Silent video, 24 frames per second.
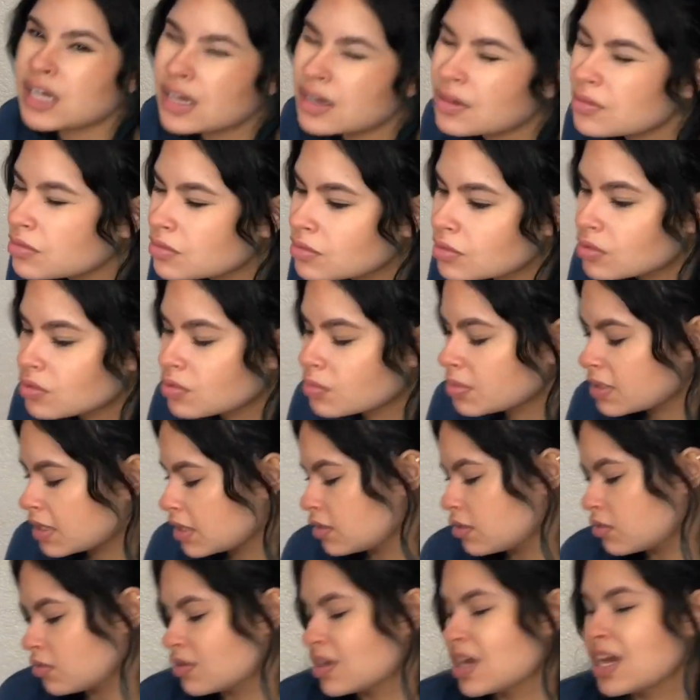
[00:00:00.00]
I don't know
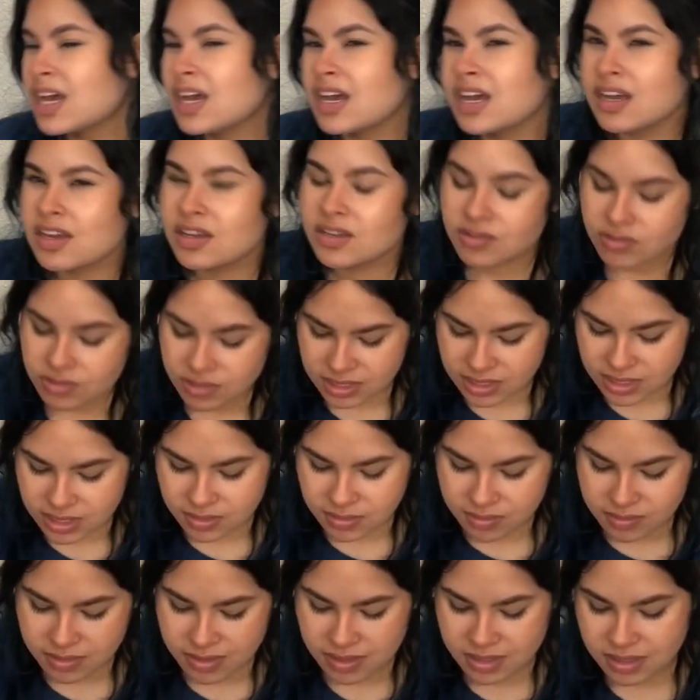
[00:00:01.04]
about
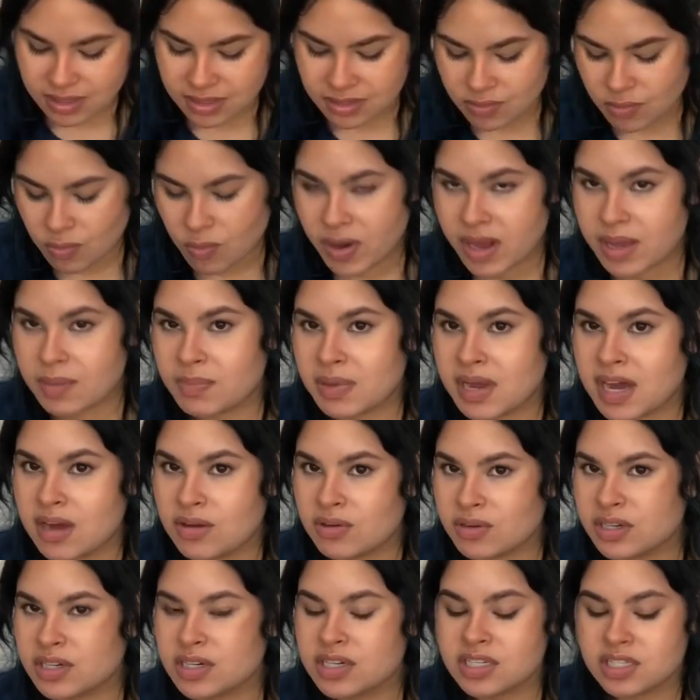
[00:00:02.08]
using white
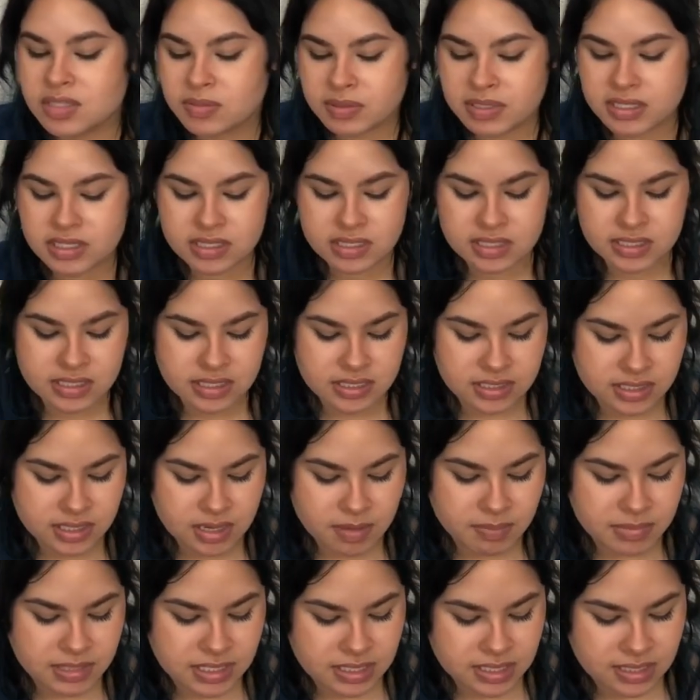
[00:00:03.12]
powders, because since
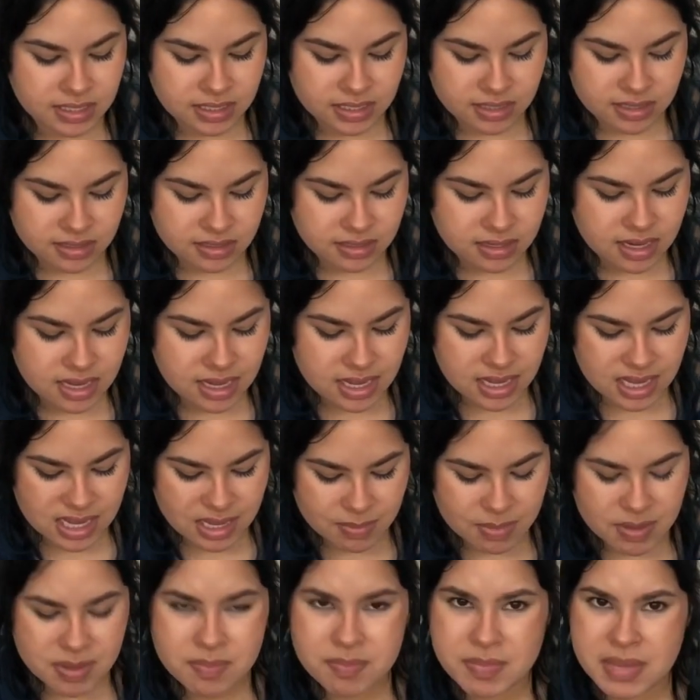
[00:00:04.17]
I'm tan,
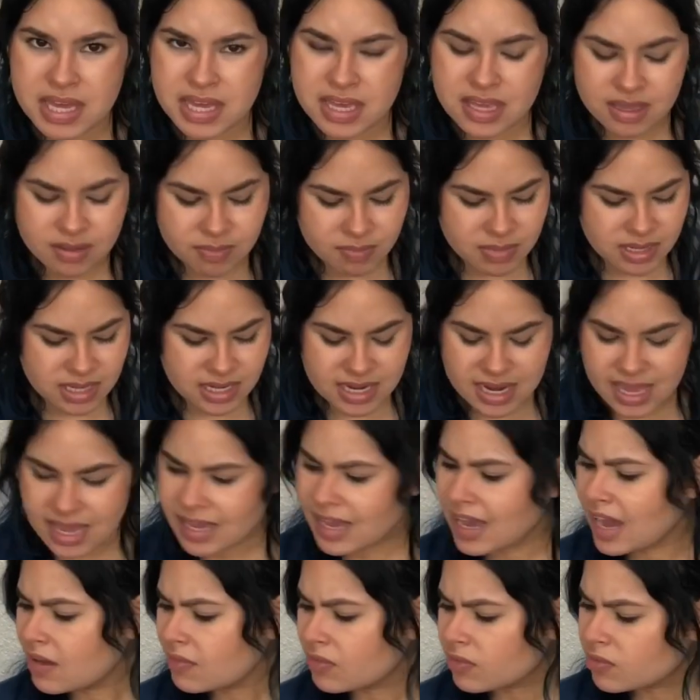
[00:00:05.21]
be making me
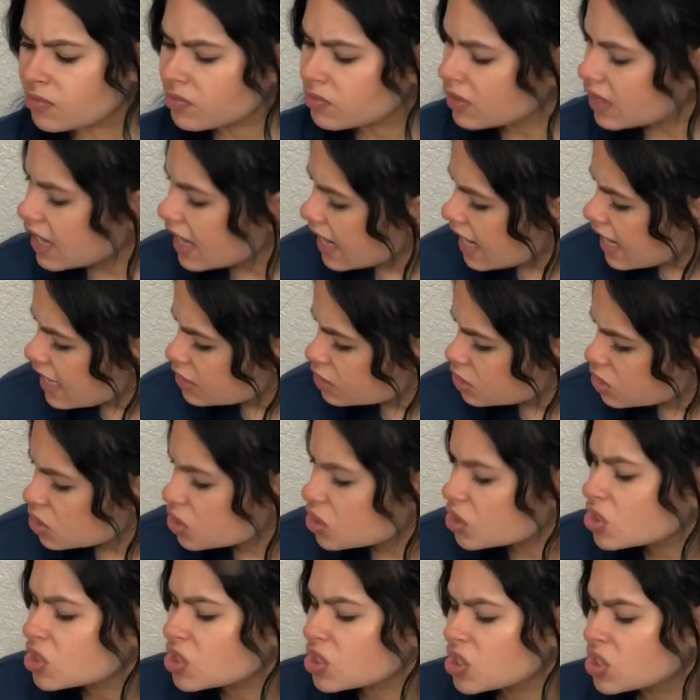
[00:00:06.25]
like have a flash
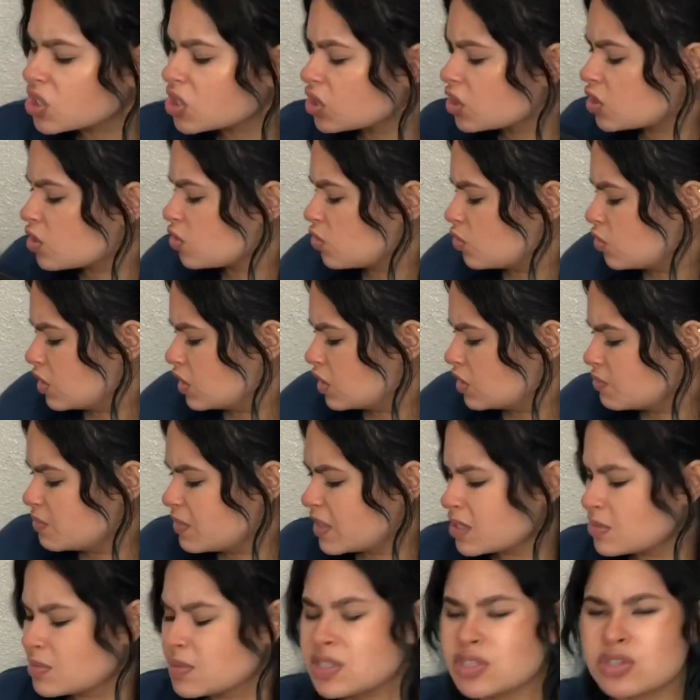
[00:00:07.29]
look, or it
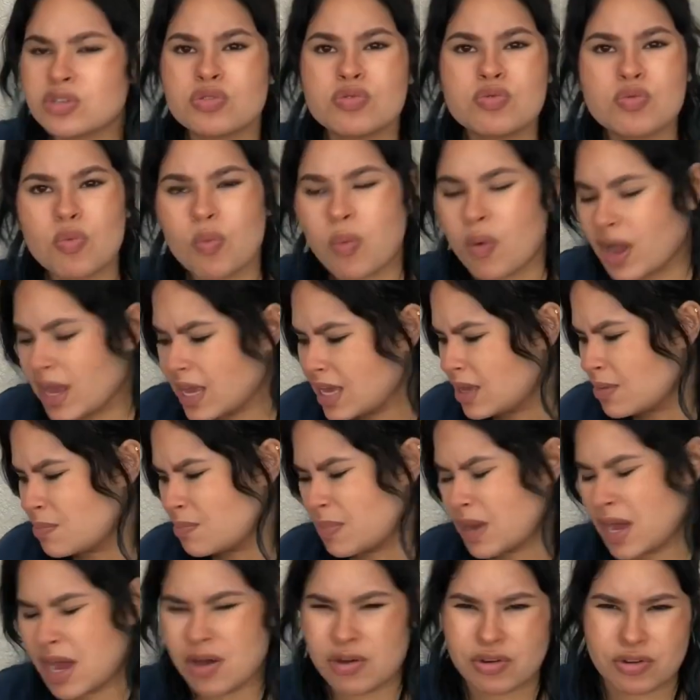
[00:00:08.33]
makes me too white
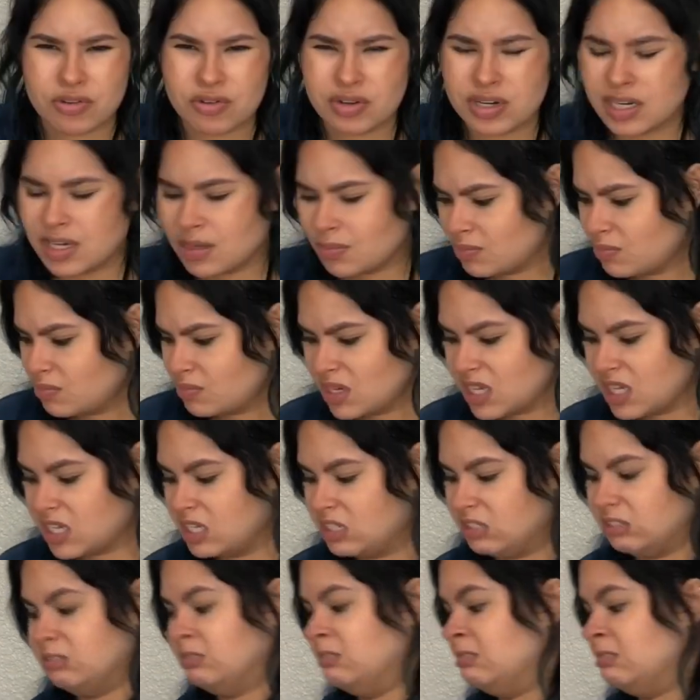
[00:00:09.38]
and powdery. I'm like,